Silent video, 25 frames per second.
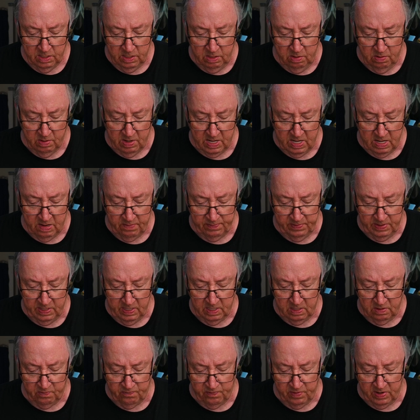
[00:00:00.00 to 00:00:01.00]
you have,
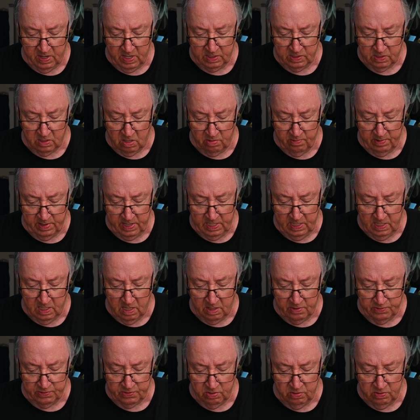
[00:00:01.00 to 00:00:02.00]
in effect, already
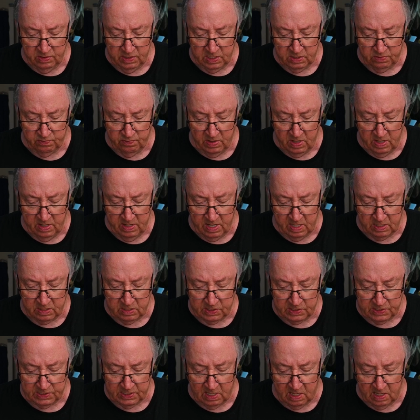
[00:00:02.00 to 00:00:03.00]
gone through this very
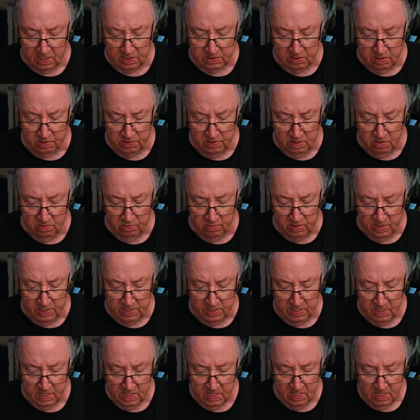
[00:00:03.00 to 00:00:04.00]
exercise or you
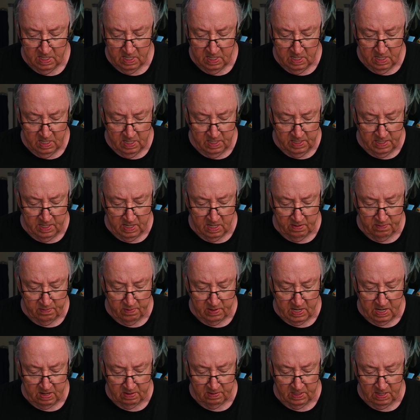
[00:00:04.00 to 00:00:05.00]
would
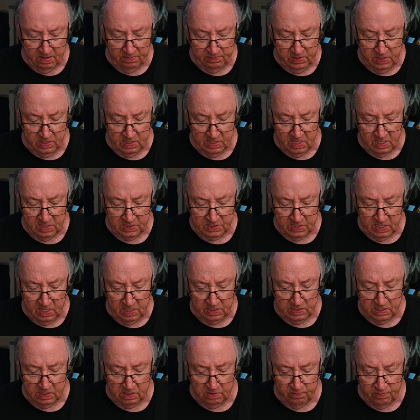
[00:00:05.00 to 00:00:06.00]
never have left the United
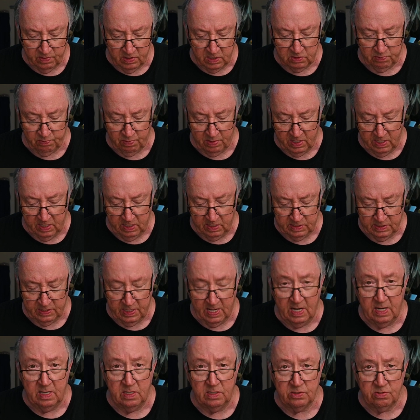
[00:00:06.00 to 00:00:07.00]
States in the first place.
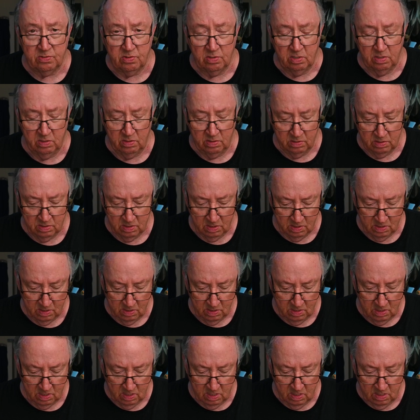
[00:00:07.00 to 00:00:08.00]
That is true.
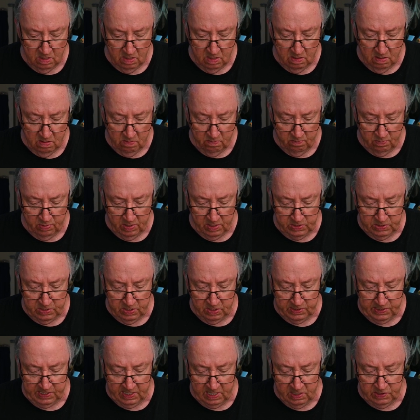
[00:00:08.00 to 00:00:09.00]
But
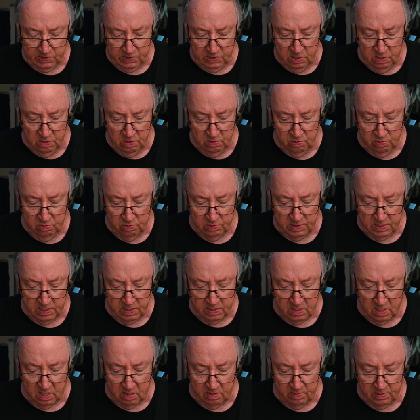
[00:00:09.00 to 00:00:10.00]
just as you
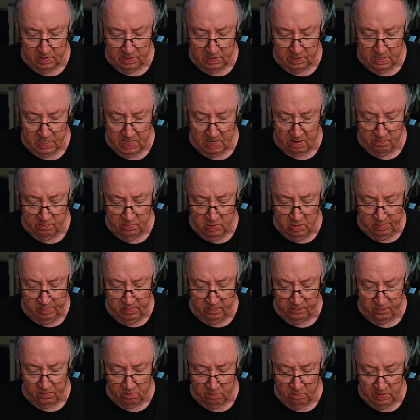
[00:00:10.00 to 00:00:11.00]
determined that
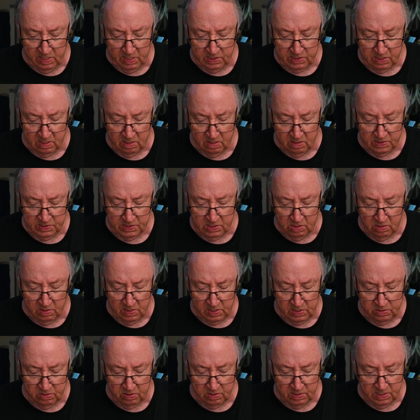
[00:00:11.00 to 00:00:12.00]
moving from Mesa,
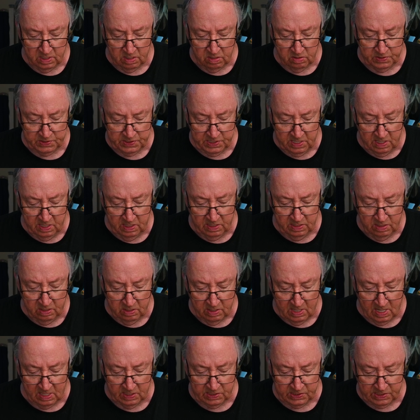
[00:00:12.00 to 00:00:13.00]
Arizona to another city in the
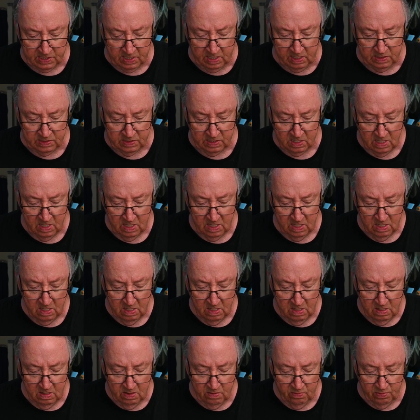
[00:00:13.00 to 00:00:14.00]
United States
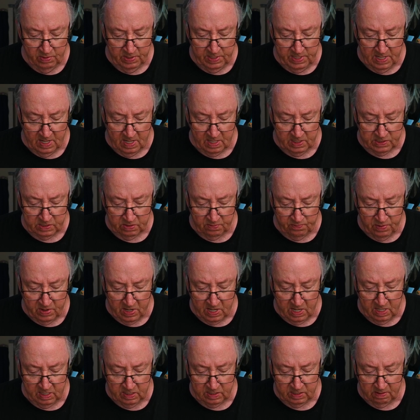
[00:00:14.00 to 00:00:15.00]
would not
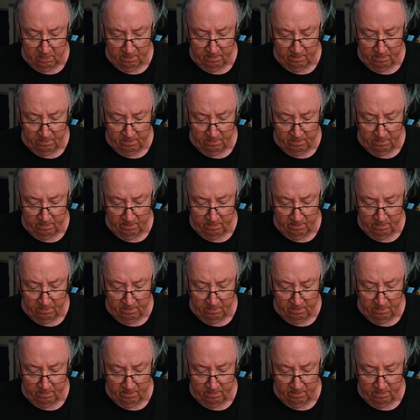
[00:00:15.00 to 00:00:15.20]
suffice,